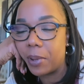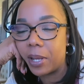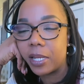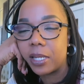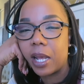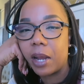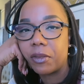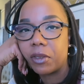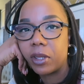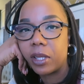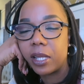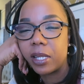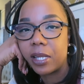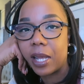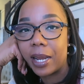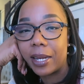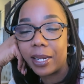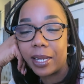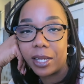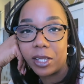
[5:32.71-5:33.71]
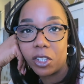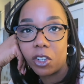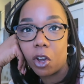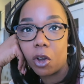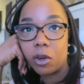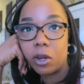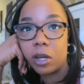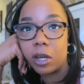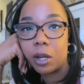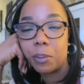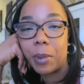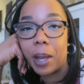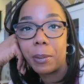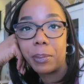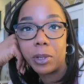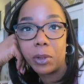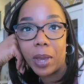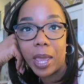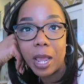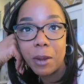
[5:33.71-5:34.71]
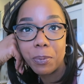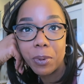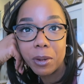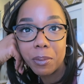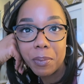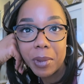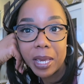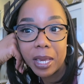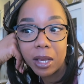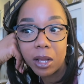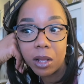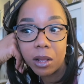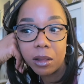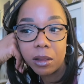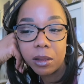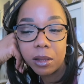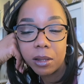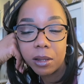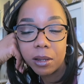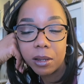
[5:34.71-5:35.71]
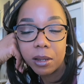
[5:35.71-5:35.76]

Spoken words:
because after this, I need to go cook my Blue Apron meal.